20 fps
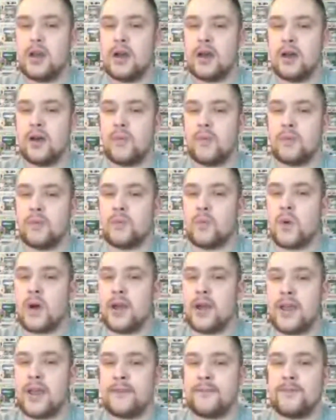
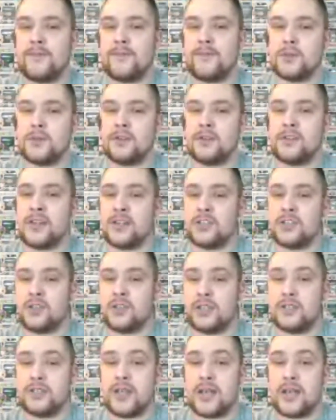YA films are essentially
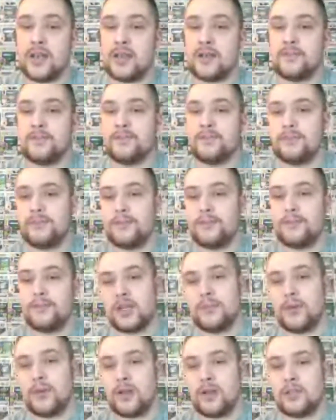dead, pretty
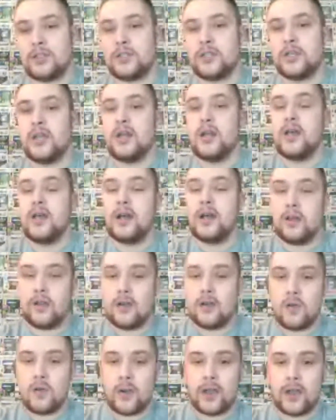much.
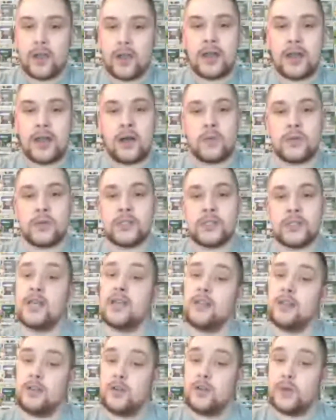Hello, Wayne. How is
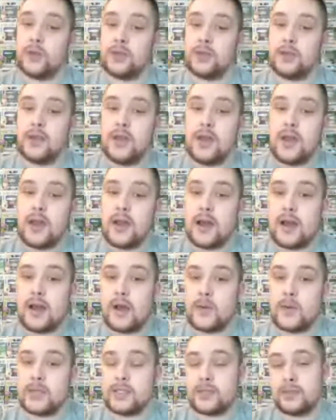Kitty doing?
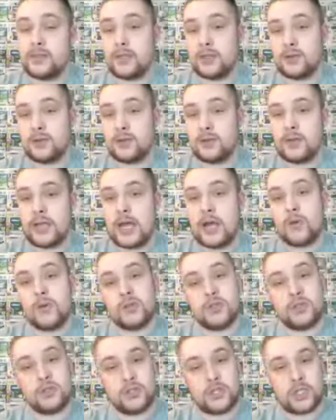How is Nickel? How
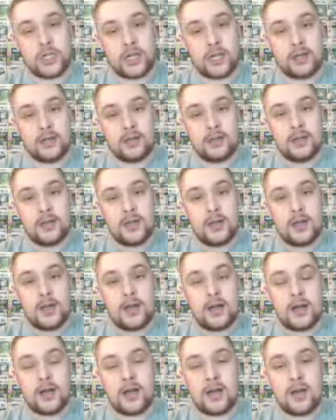is Jen?
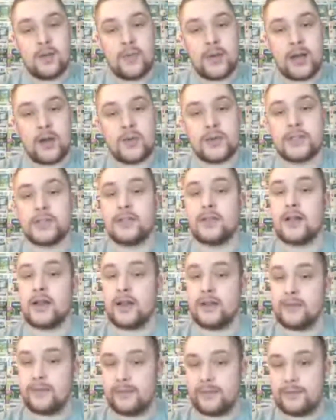How is
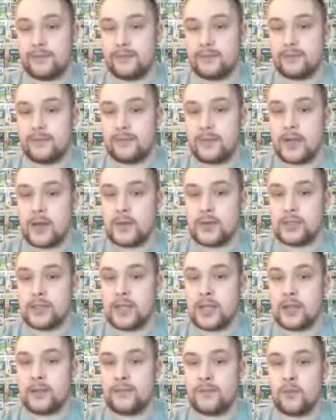life? How is
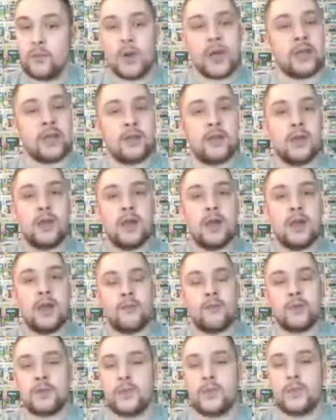life? Wayne, I
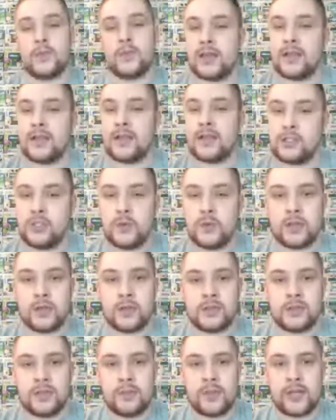was meaning to ask you, do you want to go
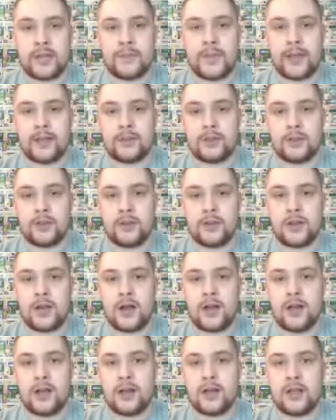see Black Panther
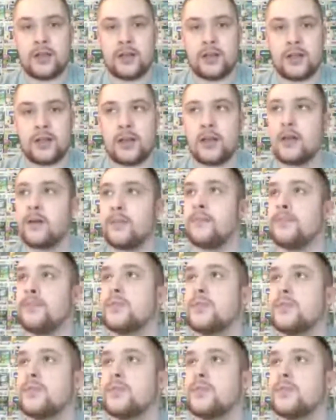on